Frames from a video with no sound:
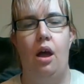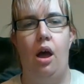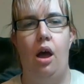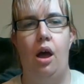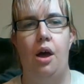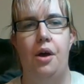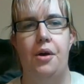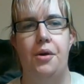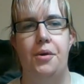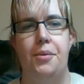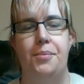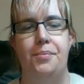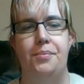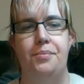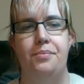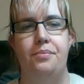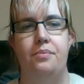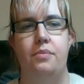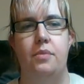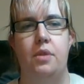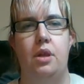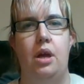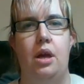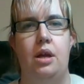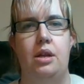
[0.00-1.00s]
And
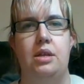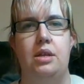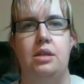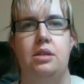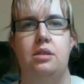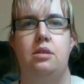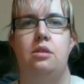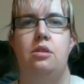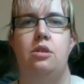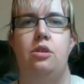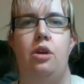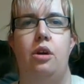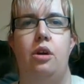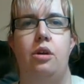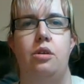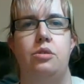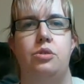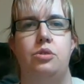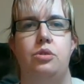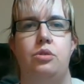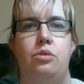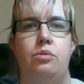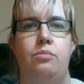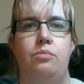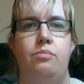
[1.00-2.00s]
it's going to go
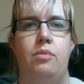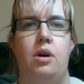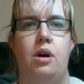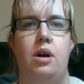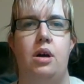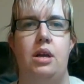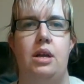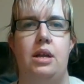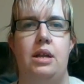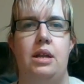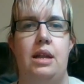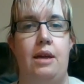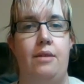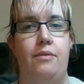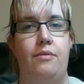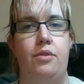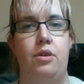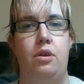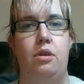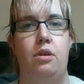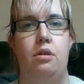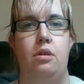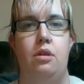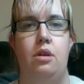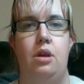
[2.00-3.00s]
to my
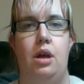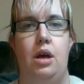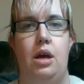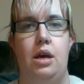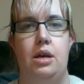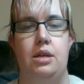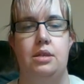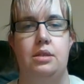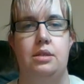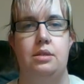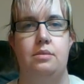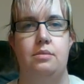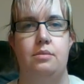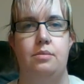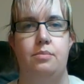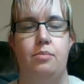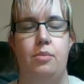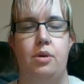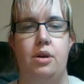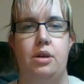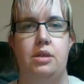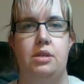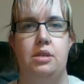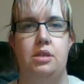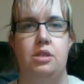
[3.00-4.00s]
nephew, as
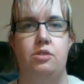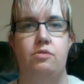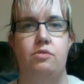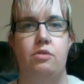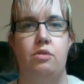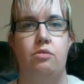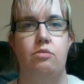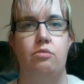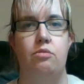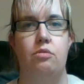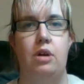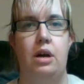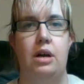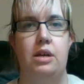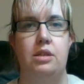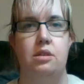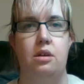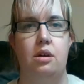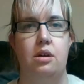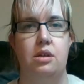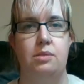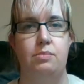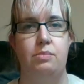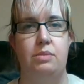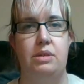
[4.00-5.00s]
my sister-in-law has
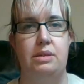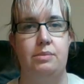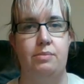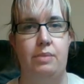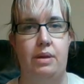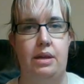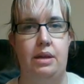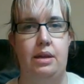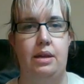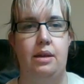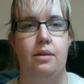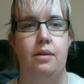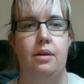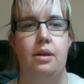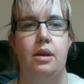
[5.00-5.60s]
asked me to make it.